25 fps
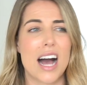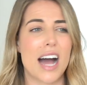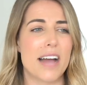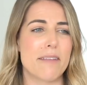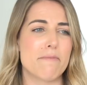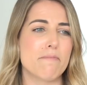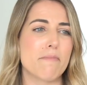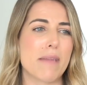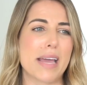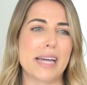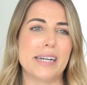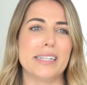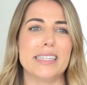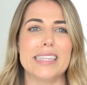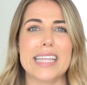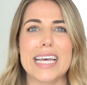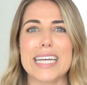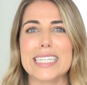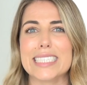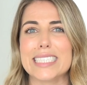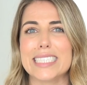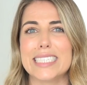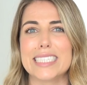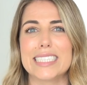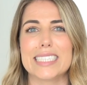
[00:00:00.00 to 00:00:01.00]
I'd mail
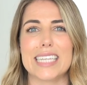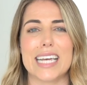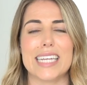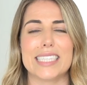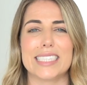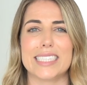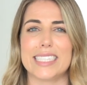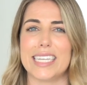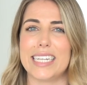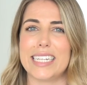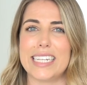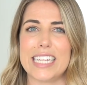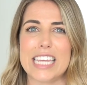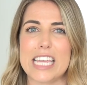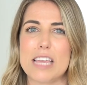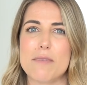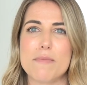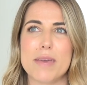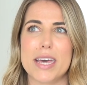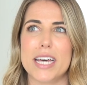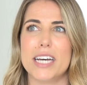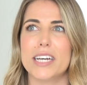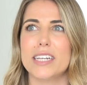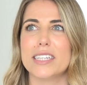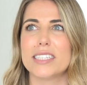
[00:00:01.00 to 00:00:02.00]
letters, I'd send
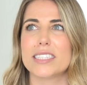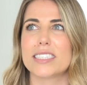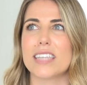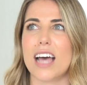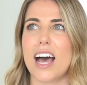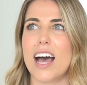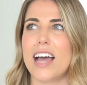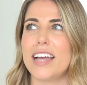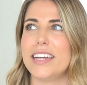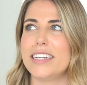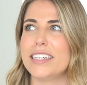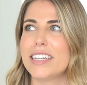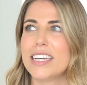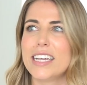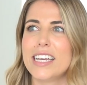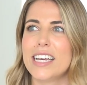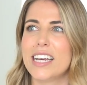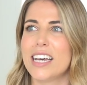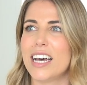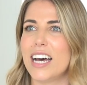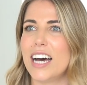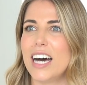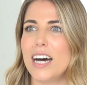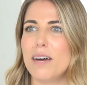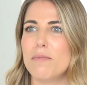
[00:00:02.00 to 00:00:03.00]
emails,
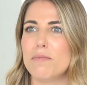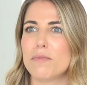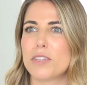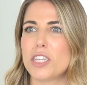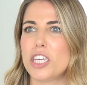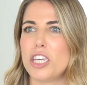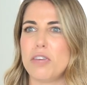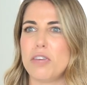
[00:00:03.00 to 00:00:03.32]
I'd